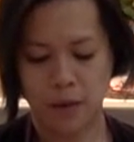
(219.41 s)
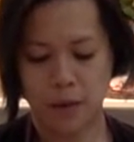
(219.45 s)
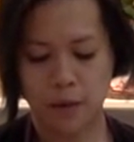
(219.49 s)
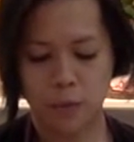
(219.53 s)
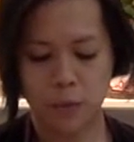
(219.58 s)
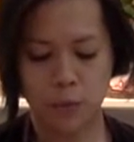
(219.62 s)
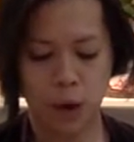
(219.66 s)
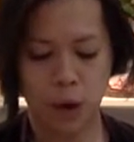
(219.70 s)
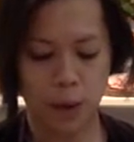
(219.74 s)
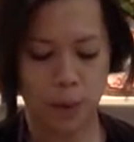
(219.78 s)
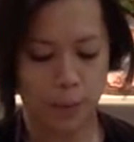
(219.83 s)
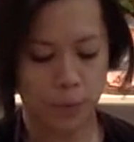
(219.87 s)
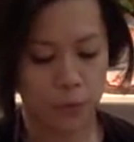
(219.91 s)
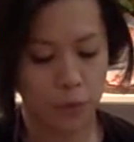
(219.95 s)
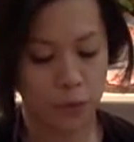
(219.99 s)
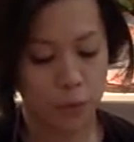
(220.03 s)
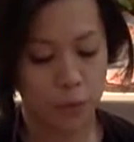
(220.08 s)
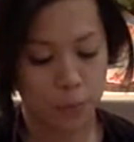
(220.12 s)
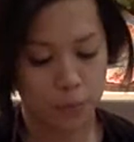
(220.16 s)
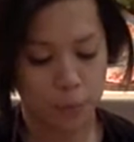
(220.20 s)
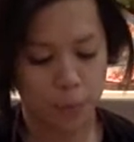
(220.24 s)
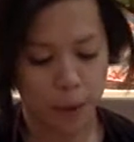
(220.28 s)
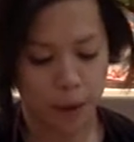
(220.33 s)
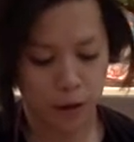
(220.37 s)
The riper,
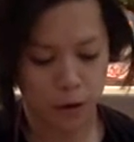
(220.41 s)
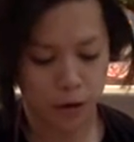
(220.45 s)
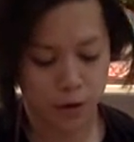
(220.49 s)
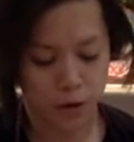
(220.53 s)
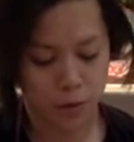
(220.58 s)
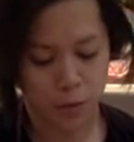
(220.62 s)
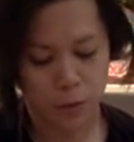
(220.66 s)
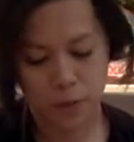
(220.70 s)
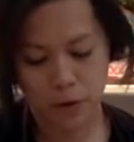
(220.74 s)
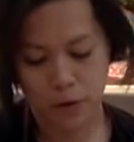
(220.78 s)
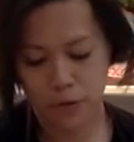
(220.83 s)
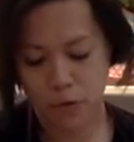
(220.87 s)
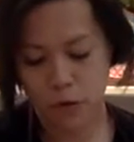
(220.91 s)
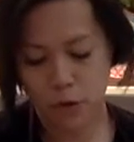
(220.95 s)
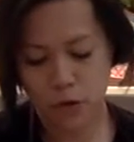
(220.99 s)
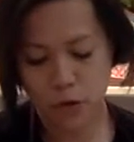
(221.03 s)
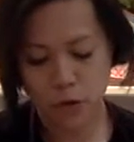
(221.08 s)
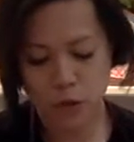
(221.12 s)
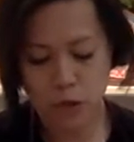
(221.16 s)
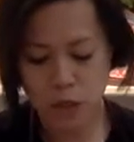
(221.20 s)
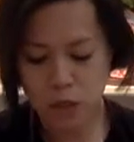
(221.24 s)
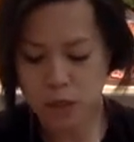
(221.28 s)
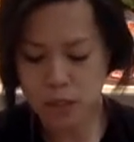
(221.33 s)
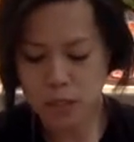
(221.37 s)
the better. But if you
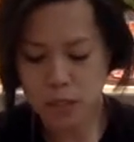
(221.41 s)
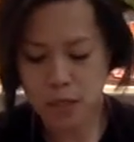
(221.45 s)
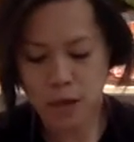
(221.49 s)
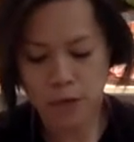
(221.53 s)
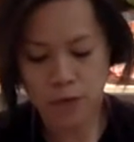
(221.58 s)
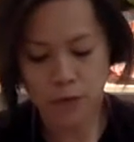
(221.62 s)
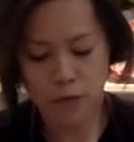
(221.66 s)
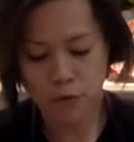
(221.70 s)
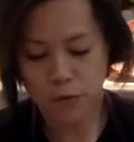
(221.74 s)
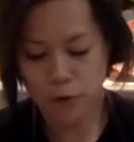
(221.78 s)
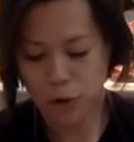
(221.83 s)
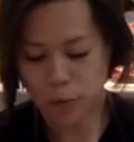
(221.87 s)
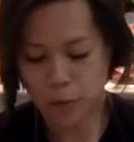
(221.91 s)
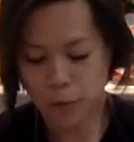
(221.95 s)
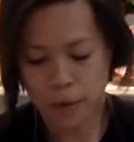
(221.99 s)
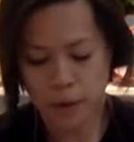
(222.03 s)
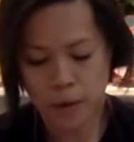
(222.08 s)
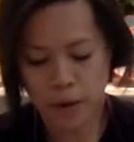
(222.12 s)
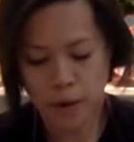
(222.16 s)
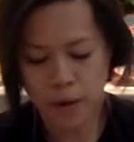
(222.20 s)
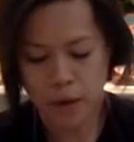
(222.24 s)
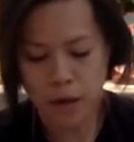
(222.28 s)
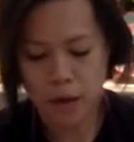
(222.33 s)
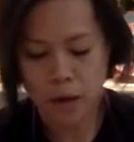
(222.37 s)
just have a raw
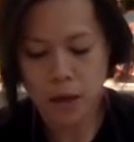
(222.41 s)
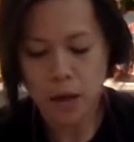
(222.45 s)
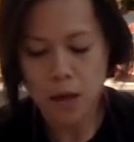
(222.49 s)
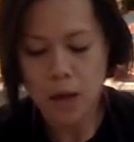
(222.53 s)
banana,